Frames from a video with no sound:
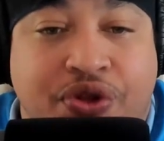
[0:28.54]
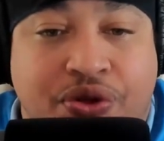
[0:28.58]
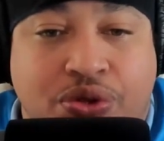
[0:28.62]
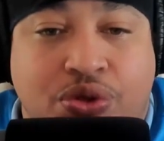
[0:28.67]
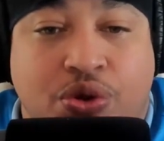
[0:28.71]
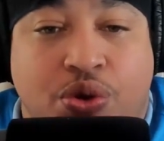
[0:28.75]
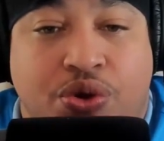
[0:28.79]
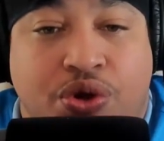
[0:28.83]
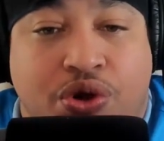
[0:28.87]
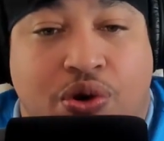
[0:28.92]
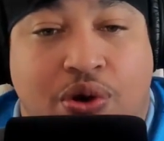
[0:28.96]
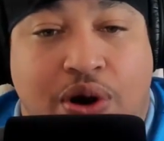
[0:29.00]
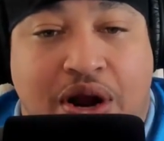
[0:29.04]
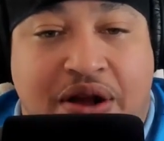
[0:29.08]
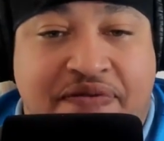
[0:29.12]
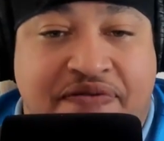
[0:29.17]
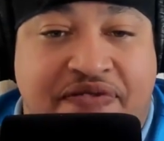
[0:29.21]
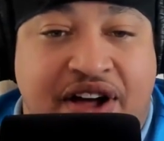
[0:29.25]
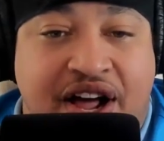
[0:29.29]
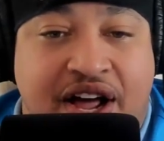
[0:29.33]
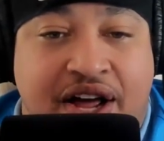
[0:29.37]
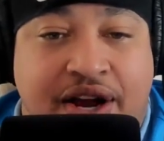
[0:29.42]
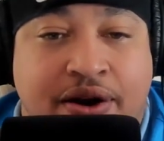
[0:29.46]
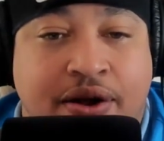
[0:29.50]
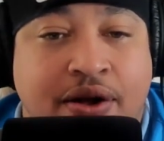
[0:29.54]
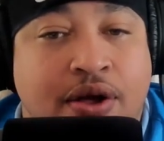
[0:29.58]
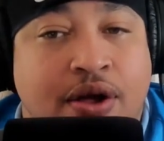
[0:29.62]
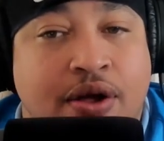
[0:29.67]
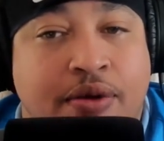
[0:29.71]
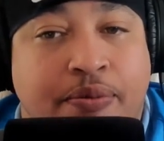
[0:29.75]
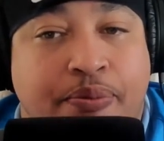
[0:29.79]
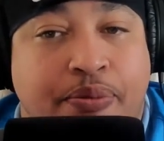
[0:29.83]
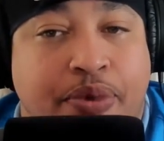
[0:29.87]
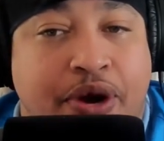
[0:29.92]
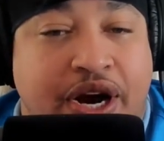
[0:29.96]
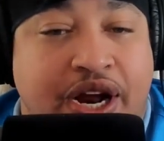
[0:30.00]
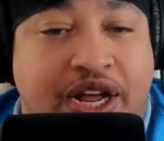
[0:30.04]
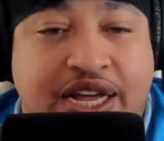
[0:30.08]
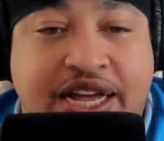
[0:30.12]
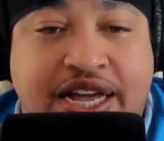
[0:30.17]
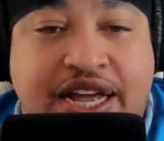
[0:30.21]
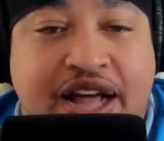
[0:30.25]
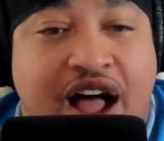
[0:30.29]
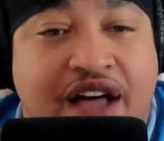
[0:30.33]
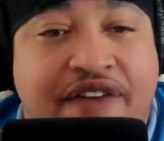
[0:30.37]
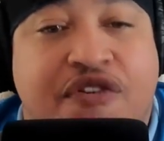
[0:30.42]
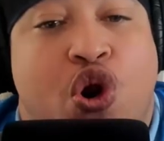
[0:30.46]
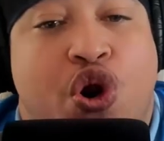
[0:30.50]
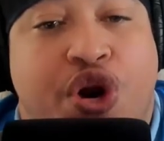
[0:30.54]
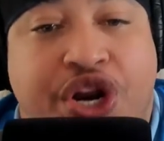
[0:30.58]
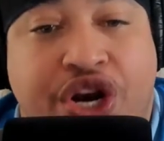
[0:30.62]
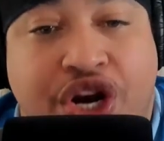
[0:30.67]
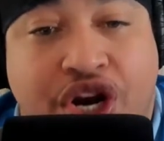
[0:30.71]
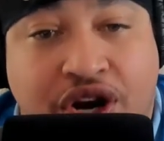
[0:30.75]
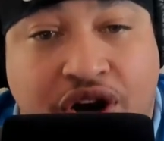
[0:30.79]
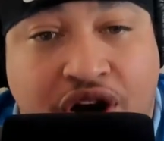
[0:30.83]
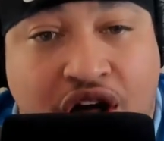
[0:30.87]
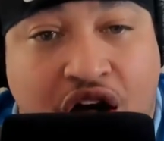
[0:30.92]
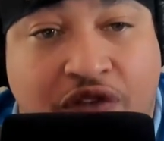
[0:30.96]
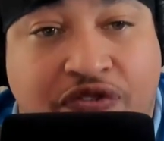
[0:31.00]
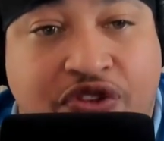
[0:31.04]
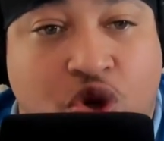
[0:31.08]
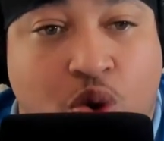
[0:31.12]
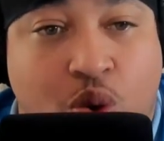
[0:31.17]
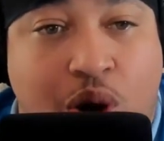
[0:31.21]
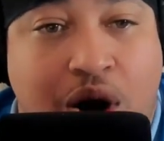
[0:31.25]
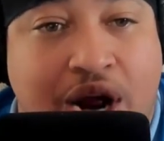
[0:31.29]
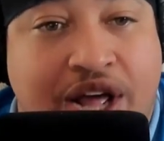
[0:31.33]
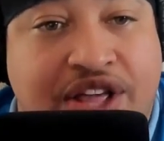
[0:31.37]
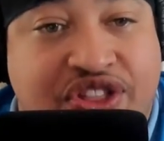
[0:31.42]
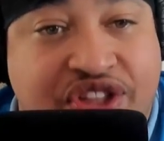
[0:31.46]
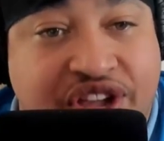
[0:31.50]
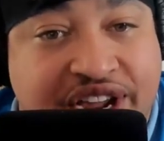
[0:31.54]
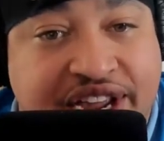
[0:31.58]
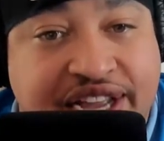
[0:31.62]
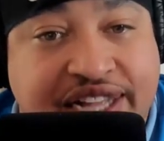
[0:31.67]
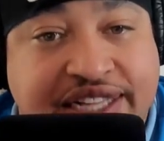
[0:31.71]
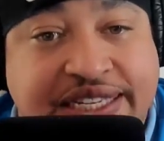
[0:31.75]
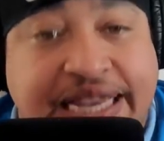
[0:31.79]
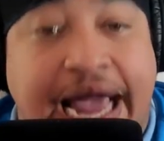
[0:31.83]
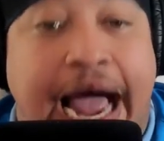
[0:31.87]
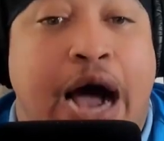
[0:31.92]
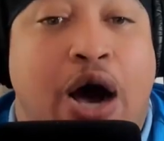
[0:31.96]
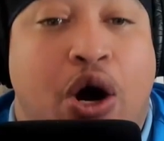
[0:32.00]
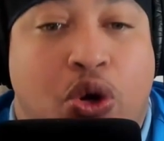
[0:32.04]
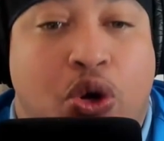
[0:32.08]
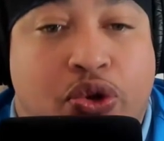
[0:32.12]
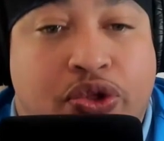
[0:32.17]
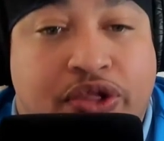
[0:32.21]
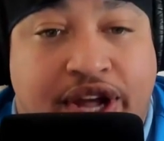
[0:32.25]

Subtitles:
through the grapevine. But I've heard it enough to where I think it's out